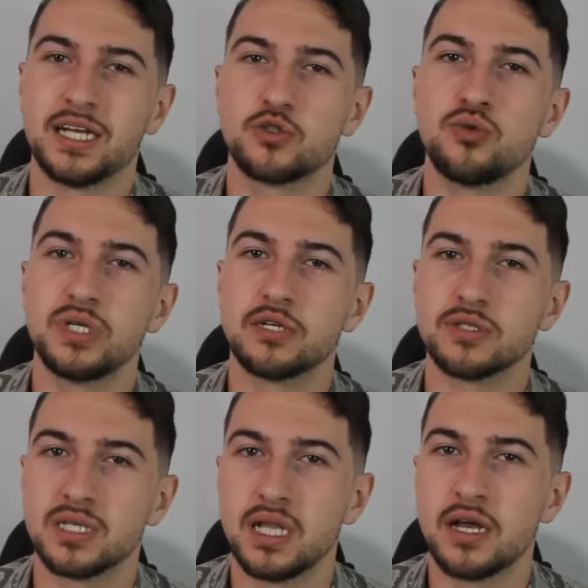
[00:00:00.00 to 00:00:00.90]
and 2
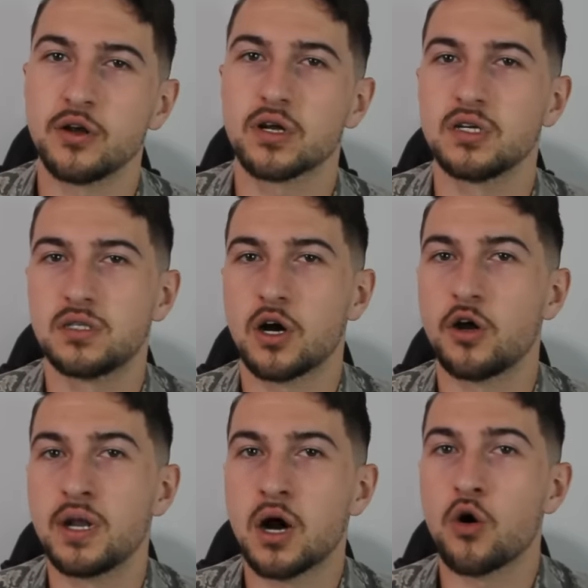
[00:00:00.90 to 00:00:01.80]
years later,
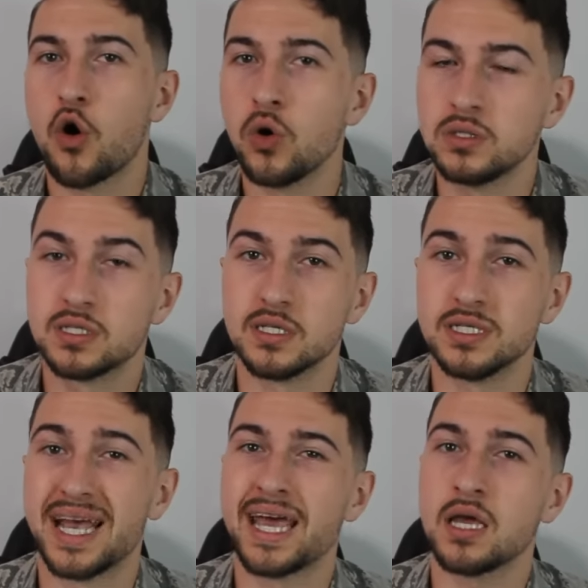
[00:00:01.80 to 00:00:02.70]
Qatar now
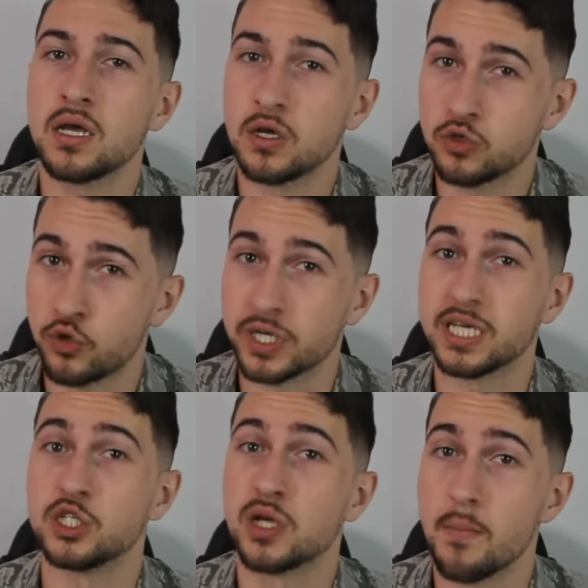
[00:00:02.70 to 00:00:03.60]
hosted a
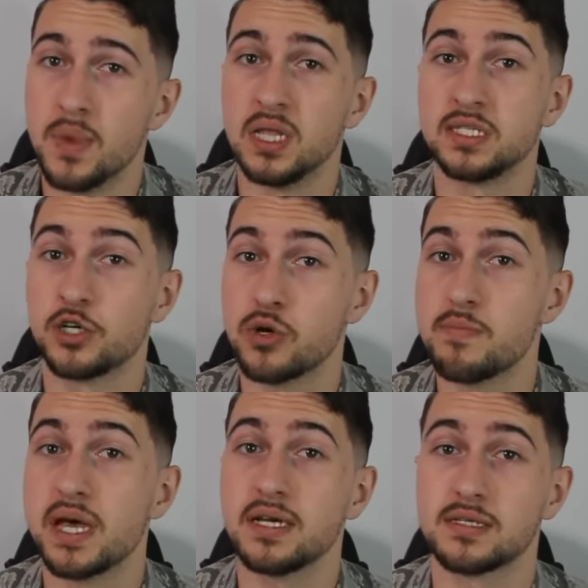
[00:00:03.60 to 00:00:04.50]
Turkish military
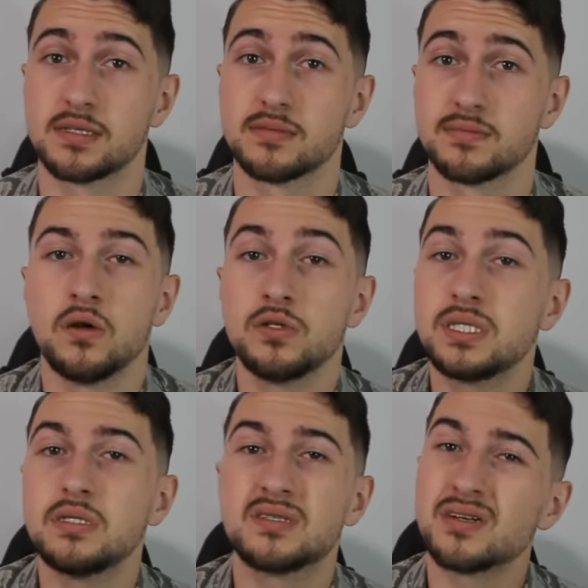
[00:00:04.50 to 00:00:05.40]
base. You
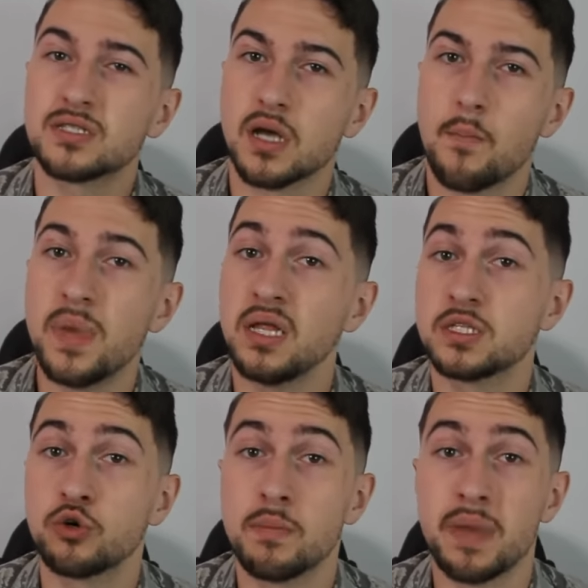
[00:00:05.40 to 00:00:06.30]
see, such
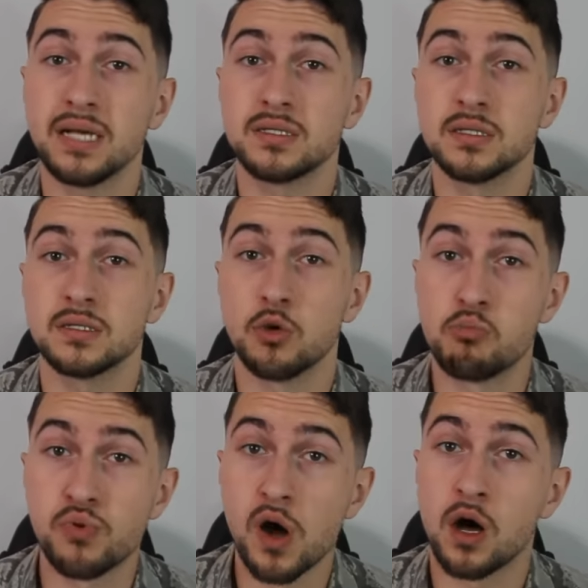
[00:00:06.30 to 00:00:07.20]
military bases
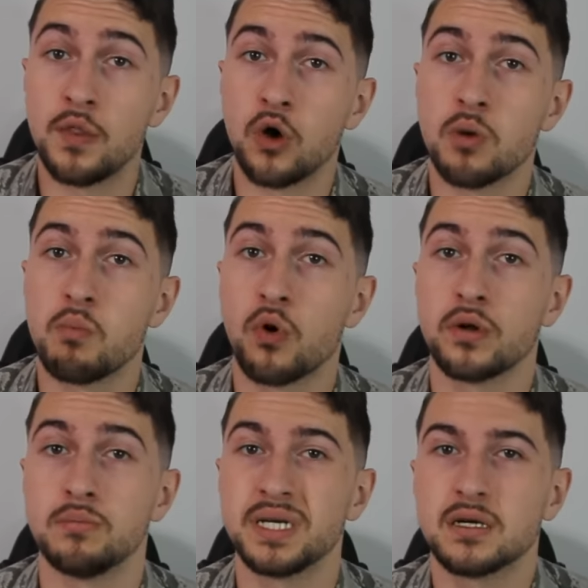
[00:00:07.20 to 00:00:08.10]
abroad are
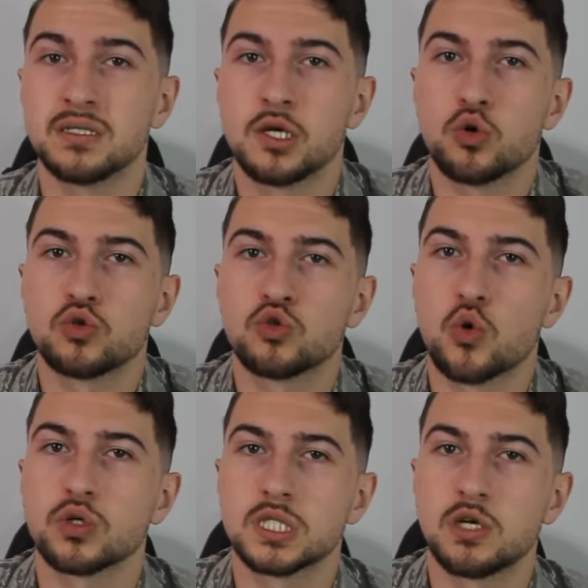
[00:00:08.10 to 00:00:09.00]
important because they're a
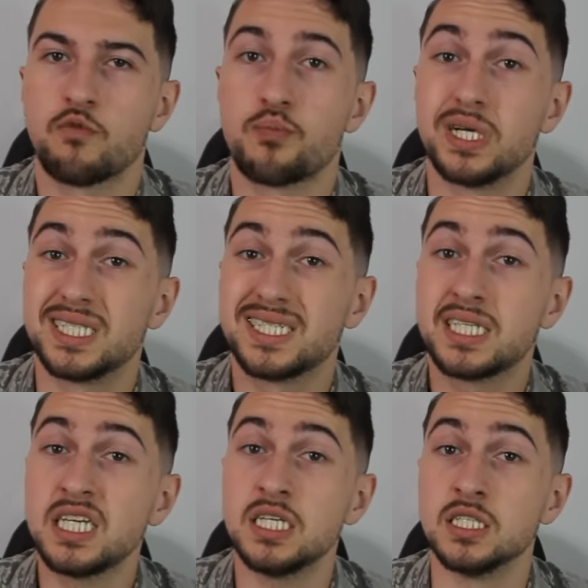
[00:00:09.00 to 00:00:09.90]
source of
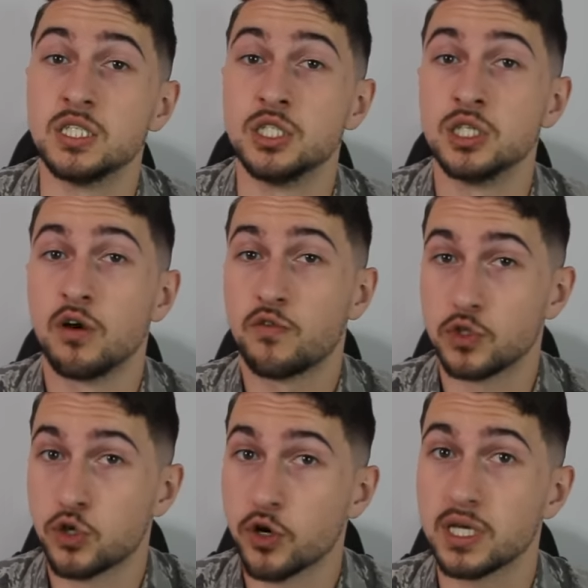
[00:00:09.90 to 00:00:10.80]
prestige
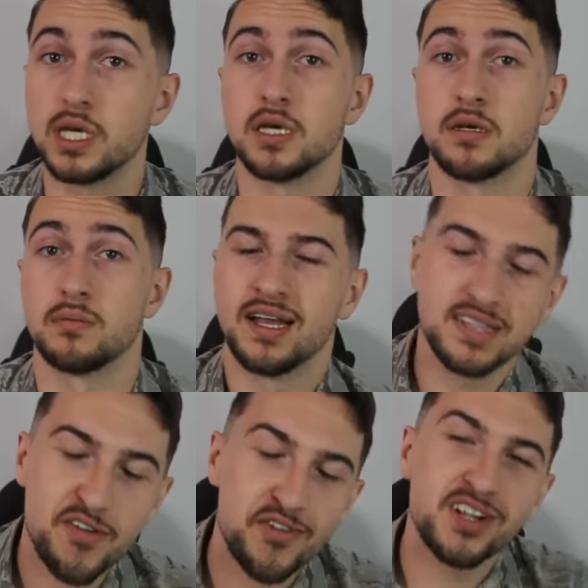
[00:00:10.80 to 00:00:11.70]
for Turkey,
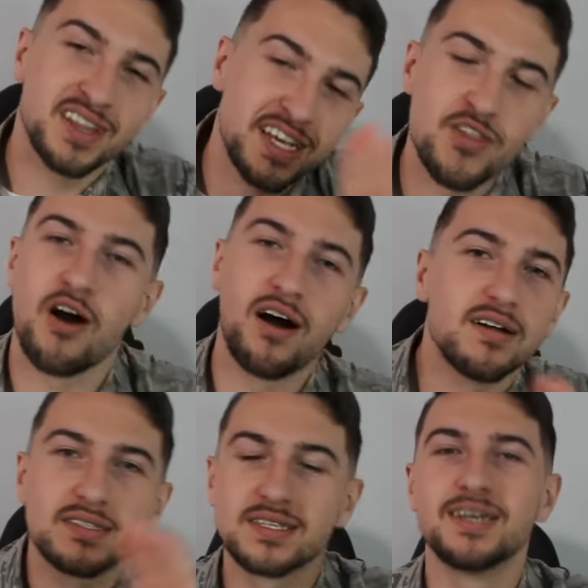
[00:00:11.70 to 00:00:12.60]
and definitely
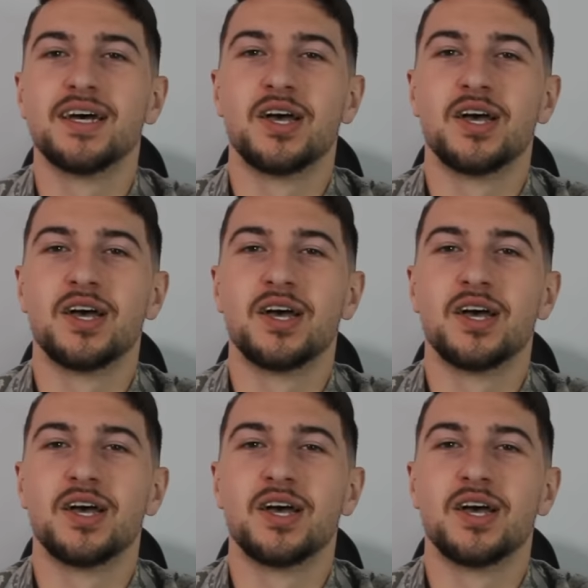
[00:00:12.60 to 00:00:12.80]
not